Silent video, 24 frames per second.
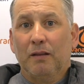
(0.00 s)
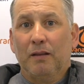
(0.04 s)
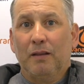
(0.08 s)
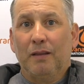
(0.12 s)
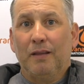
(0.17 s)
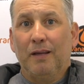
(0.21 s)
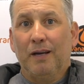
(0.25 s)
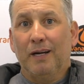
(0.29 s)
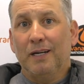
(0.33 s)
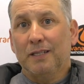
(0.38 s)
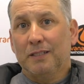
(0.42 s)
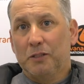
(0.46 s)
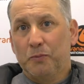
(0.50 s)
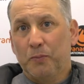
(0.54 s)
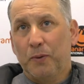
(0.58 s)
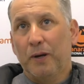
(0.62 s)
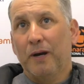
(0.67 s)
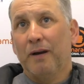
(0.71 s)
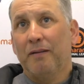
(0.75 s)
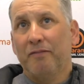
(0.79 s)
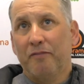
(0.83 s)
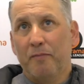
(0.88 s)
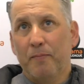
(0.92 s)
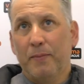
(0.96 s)
The hardest
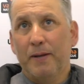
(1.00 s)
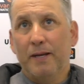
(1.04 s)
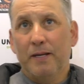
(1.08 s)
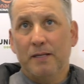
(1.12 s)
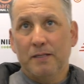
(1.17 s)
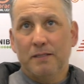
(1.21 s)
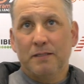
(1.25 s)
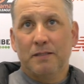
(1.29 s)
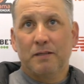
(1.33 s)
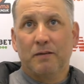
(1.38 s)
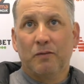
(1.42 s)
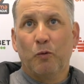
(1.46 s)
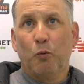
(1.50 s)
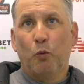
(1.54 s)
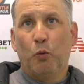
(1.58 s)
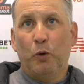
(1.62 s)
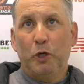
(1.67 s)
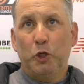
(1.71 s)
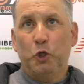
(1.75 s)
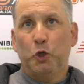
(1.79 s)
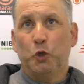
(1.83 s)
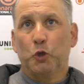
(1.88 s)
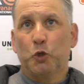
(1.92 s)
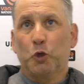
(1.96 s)
part for me is
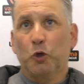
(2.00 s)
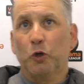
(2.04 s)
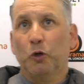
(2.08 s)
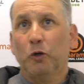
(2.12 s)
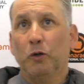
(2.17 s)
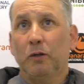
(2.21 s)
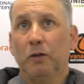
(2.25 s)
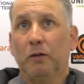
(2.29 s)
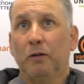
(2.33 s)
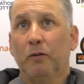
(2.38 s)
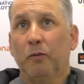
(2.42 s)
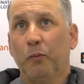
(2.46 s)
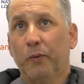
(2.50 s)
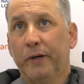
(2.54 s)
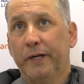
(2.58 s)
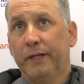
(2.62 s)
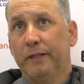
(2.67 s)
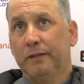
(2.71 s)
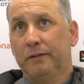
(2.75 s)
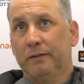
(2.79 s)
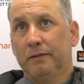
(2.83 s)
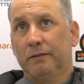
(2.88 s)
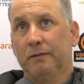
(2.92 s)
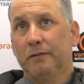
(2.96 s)
we should score
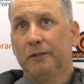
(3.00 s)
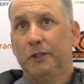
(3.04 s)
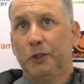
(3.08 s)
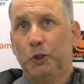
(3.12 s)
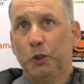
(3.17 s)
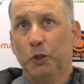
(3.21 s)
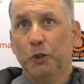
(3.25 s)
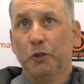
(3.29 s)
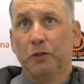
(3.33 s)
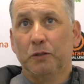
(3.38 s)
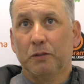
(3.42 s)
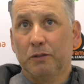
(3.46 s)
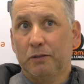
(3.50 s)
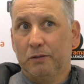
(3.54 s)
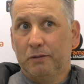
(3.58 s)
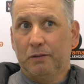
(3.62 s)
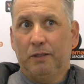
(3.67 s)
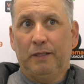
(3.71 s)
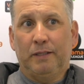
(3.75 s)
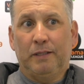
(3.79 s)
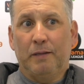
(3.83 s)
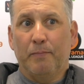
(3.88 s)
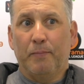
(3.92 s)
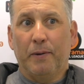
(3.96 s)
when Jordan's
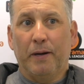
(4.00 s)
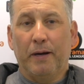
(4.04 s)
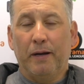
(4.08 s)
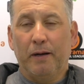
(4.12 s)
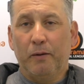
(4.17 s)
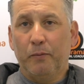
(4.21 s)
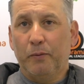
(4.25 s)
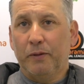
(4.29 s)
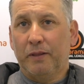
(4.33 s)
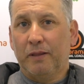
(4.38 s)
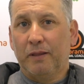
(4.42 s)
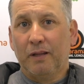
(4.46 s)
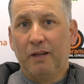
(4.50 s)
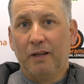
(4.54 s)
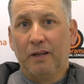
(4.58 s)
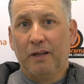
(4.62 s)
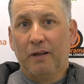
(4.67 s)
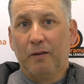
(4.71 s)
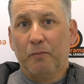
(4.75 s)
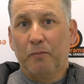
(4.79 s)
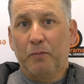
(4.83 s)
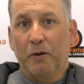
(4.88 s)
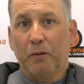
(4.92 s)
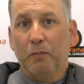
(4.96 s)
hit the bar with
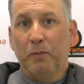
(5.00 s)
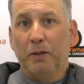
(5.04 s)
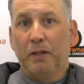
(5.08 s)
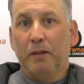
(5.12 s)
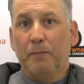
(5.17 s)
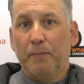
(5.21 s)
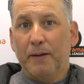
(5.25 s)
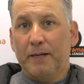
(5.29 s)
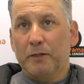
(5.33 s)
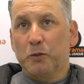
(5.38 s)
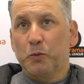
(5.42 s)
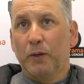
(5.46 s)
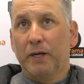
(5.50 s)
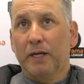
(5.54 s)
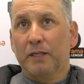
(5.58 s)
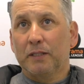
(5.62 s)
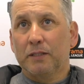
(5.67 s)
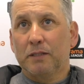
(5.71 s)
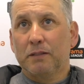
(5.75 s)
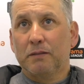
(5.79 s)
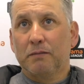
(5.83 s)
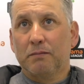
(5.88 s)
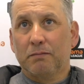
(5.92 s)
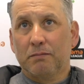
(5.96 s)
probably the best work
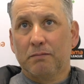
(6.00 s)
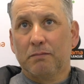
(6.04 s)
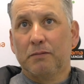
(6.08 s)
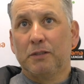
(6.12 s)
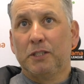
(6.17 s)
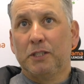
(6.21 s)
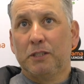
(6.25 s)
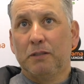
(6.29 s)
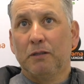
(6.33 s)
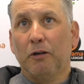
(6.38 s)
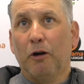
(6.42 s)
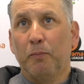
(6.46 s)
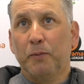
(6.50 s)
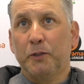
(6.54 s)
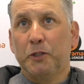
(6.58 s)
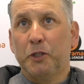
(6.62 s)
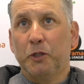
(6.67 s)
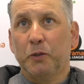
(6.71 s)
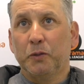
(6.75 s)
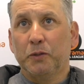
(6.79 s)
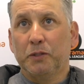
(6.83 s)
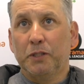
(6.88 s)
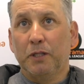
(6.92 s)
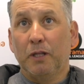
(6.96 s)

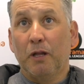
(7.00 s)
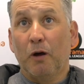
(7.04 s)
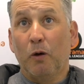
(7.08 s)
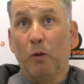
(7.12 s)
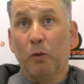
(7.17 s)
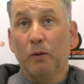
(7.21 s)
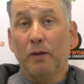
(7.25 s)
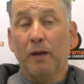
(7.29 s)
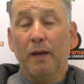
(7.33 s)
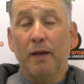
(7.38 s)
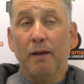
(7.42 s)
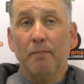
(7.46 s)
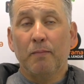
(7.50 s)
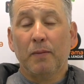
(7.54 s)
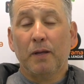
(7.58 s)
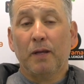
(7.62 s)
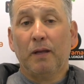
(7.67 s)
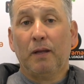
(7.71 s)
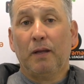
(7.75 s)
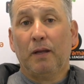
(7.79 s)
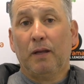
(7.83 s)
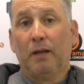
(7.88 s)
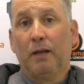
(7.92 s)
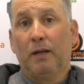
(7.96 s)
opportunity the whole game,
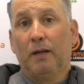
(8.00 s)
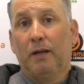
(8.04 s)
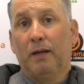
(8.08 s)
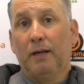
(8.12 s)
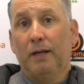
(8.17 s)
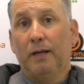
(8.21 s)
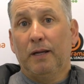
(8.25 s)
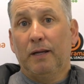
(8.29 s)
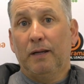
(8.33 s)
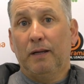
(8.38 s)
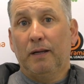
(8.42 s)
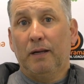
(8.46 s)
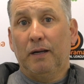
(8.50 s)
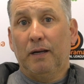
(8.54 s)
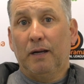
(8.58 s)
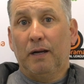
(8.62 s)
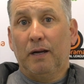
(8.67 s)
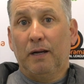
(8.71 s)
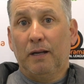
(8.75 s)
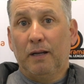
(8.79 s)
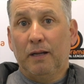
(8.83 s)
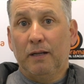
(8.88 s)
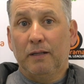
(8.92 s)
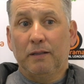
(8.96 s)

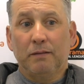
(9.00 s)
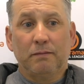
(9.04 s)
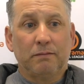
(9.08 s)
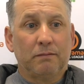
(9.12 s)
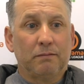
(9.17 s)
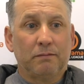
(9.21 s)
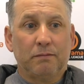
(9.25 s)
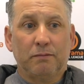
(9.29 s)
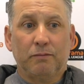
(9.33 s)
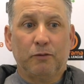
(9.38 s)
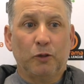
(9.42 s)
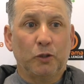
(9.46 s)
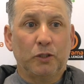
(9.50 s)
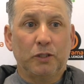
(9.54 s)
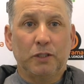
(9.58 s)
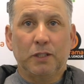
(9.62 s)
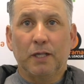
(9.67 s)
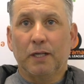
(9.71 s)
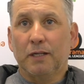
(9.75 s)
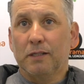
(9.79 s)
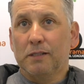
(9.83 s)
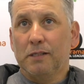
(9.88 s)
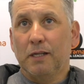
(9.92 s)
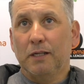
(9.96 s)
and then 40
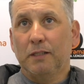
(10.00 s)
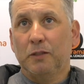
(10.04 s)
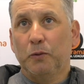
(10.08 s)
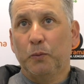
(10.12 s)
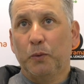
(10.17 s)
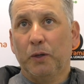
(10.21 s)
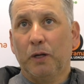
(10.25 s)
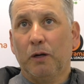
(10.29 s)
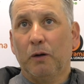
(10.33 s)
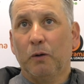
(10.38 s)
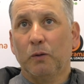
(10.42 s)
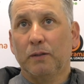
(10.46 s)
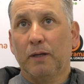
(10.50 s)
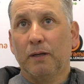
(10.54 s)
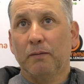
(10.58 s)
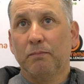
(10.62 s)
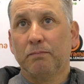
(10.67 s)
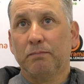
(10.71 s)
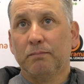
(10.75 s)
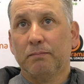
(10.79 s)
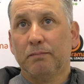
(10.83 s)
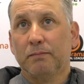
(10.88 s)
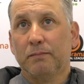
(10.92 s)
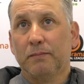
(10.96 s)
seconds later with a goal
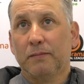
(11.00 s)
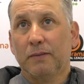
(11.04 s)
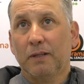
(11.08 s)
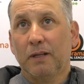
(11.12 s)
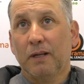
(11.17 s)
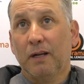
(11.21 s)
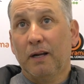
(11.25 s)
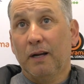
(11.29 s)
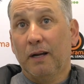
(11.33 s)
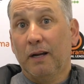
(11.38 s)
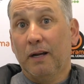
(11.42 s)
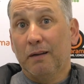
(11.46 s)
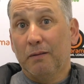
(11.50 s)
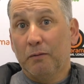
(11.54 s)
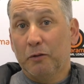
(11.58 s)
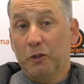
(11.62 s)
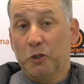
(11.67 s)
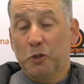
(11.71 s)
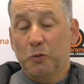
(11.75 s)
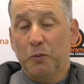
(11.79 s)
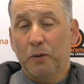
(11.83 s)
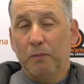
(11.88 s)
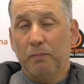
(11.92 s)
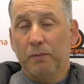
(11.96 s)
down.
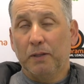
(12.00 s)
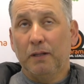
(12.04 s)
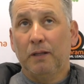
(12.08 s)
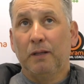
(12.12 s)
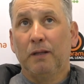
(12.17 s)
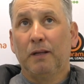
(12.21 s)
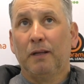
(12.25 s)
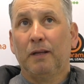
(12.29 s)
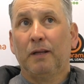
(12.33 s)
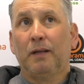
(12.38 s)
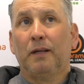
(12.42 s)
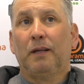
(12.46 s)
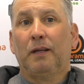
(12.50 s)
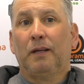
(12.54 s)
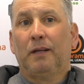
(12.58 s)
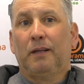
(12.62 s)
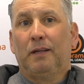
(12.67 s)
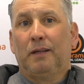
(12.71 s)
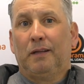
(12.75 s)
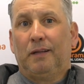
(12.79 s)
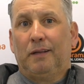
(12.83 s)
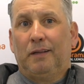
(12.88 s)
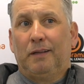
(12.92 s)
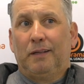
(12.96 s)
It's probably
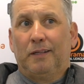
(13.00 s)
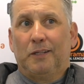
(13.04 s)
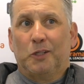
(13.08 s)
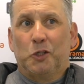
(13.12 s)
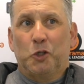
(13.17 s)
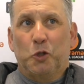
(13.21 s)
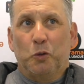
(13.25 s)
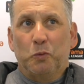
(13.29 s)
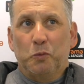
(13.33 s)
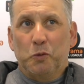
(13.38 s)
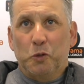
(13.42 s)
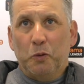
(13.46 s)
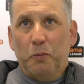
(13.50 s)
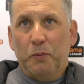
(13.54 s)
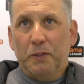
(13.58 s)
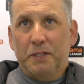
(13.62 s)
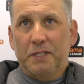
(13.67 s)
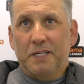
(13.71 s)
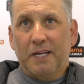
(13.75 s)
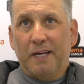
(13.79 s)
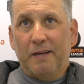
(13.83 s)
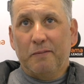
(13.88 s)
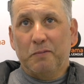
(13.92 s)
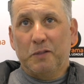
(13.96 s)
sums up at
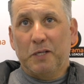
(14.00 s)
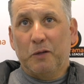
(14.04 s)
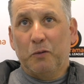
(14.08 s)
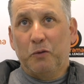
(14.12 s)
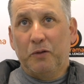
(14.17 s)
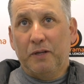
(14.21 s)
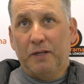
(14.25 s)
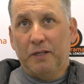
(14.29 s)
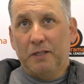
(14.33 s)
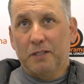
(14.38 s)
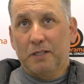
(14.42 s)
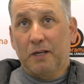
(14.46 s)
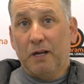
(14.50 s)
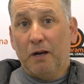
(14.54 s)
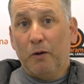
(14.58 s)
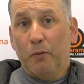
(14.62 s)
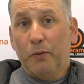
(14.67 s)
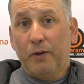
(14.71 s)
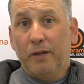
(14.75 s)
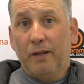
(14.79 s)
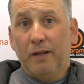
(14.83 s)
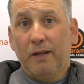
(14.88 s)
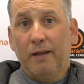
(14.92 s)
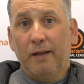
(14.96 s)
times how things are
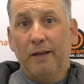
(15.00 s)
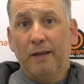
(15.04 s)
going.